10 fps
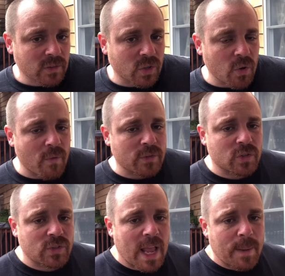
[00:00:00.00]
So the
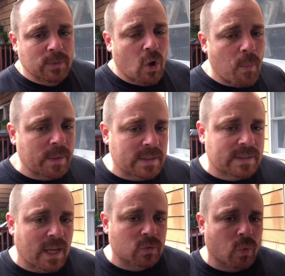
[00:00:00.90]
officer is able to open the
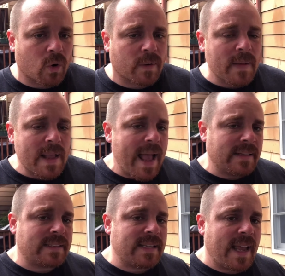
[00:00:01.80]
cell door
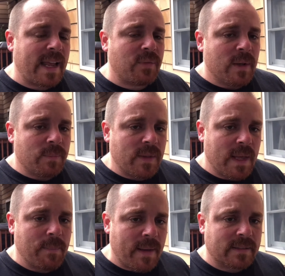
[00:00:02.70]
and save
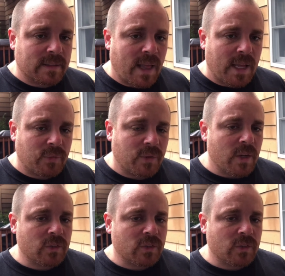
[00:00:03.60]
the inmate's life.